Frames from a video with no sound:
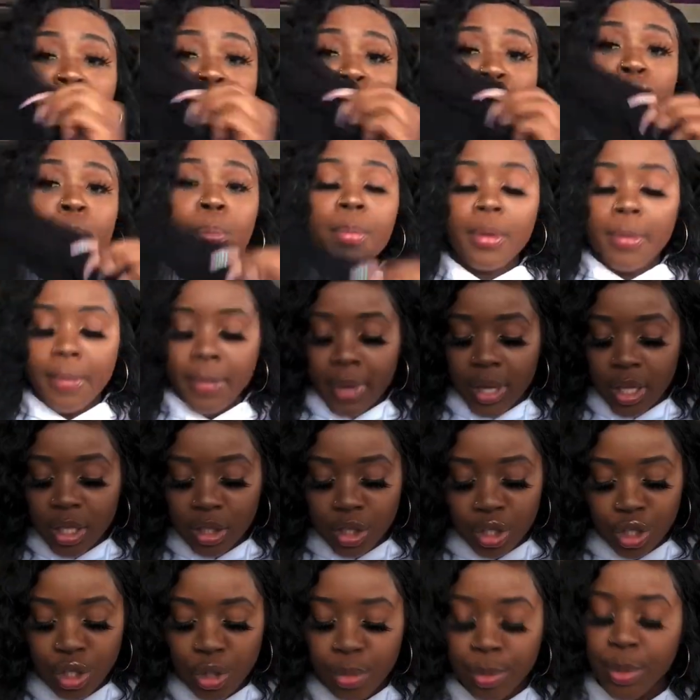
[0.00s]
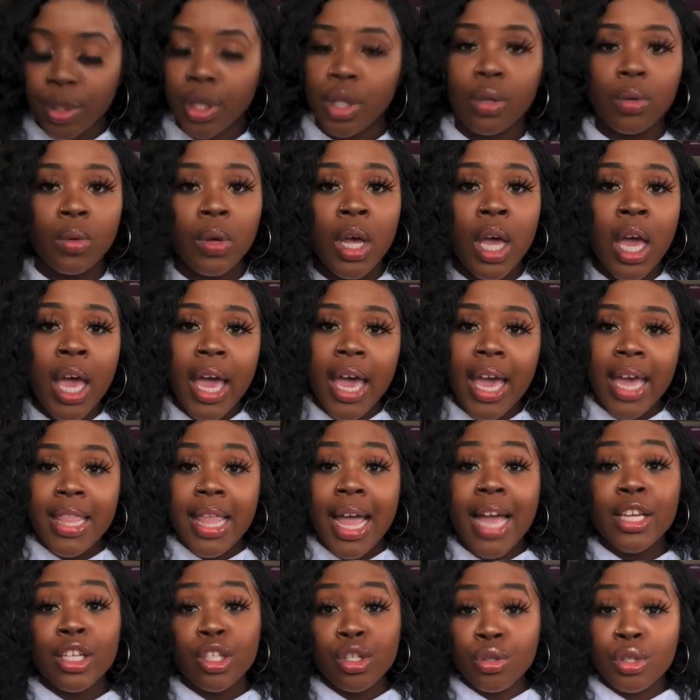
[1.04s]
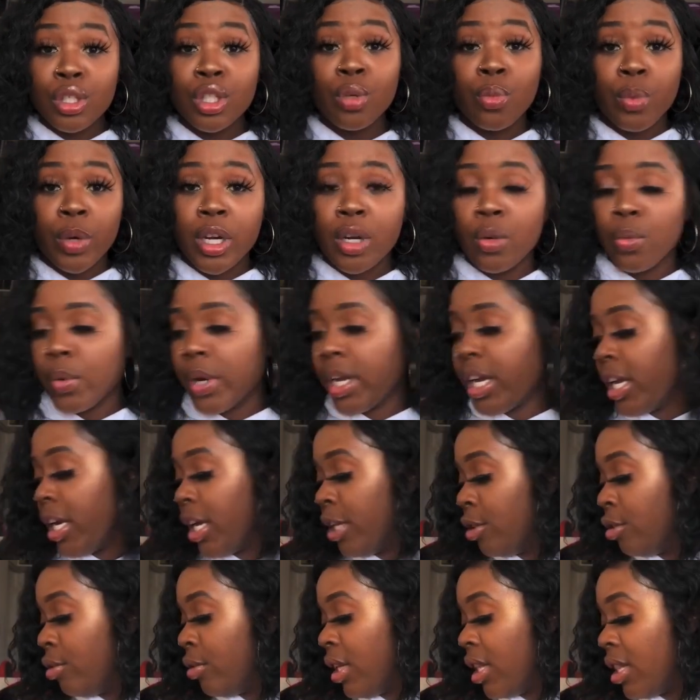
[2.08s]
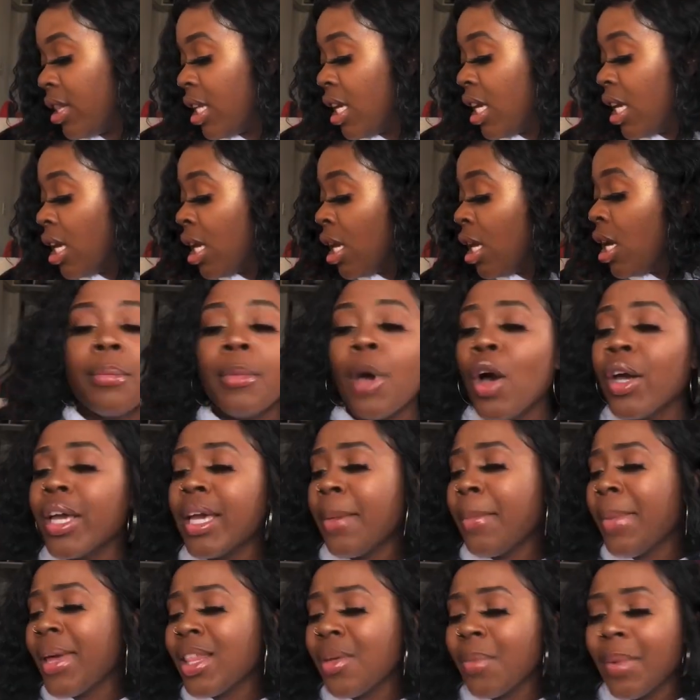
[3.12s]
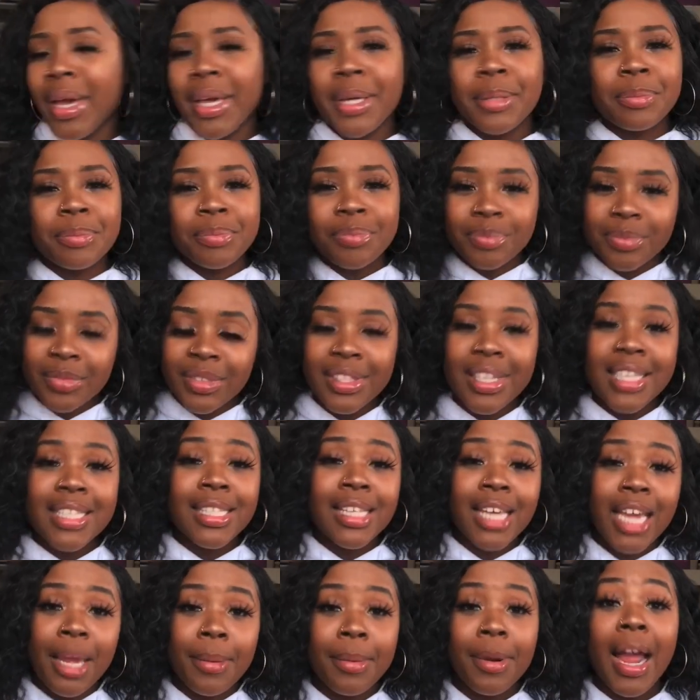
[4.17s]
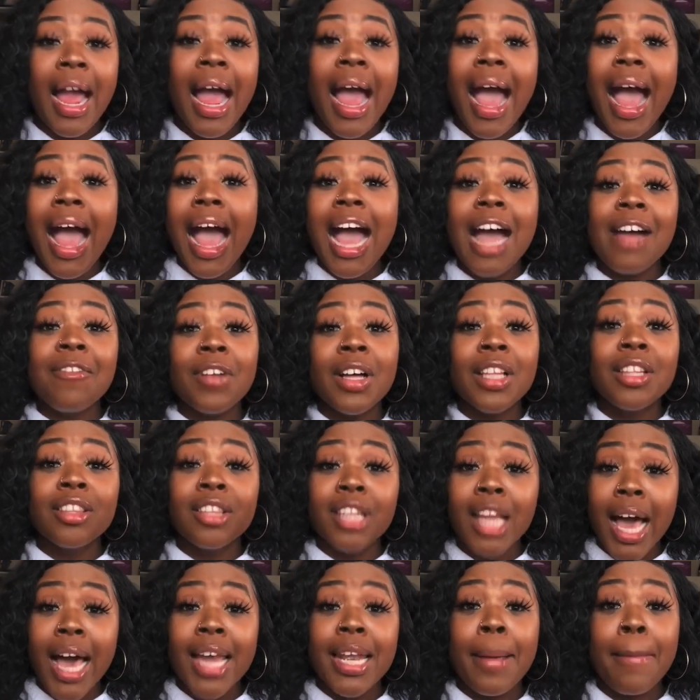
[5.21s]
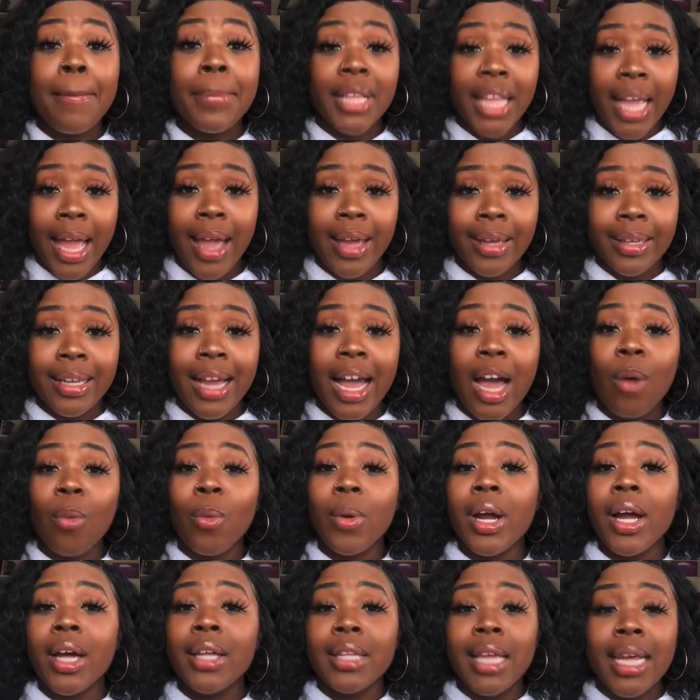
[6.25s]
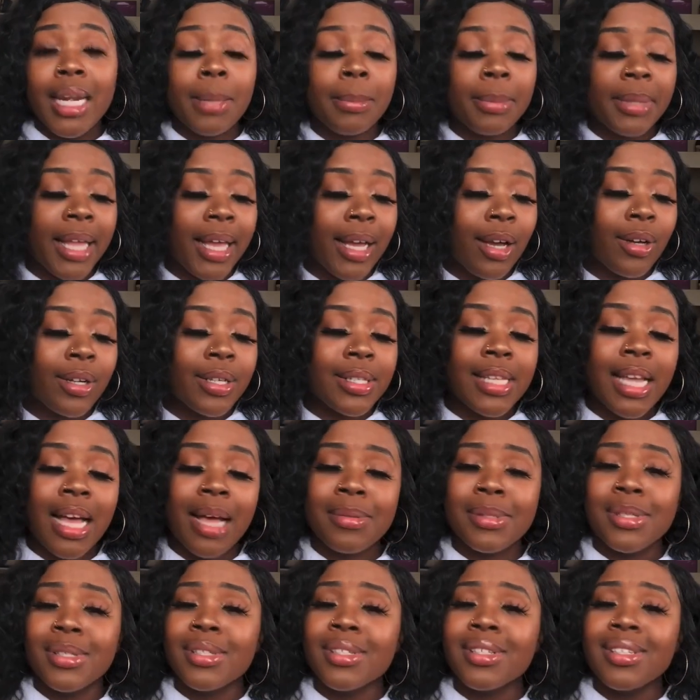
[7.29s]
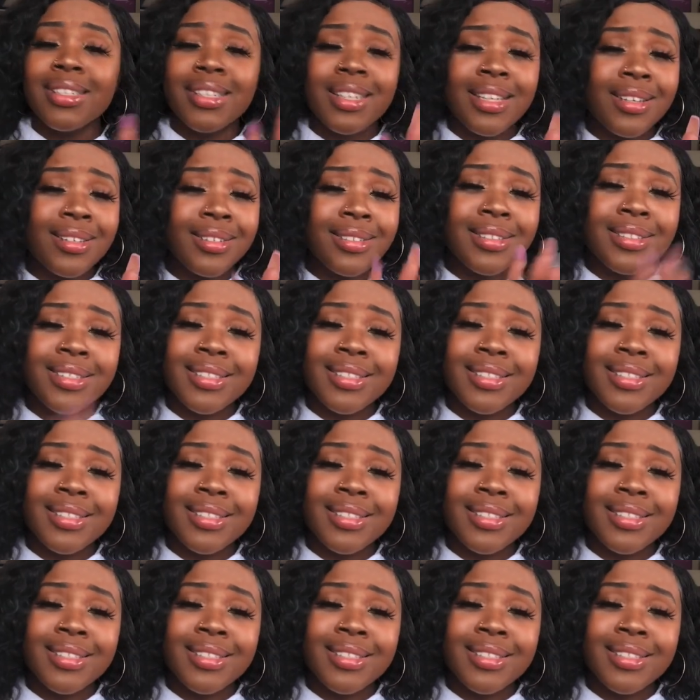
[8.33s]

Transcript: super cute, and I usually wear red underneath it. Oh yeah, by the way, disclaimer, I have a lot of black. I wear a lot of black all the time, so you know,